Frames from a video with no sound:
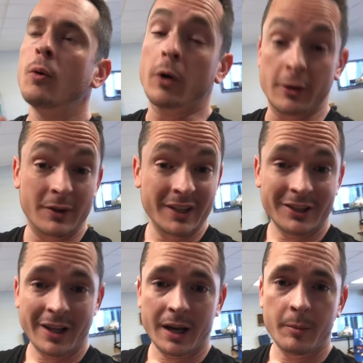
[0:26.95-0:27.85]
what you
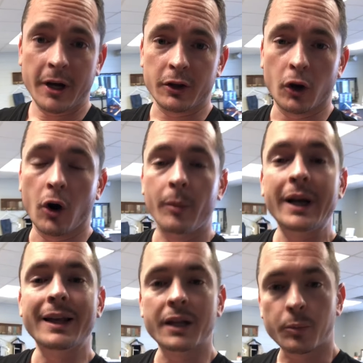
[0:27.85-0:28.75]
dislike about the
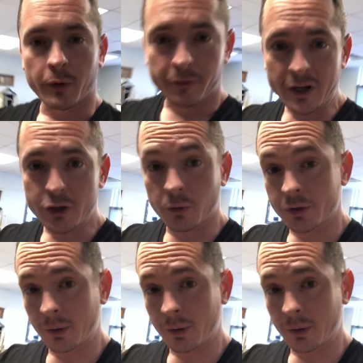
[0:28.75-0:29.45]
garment, and then a professional,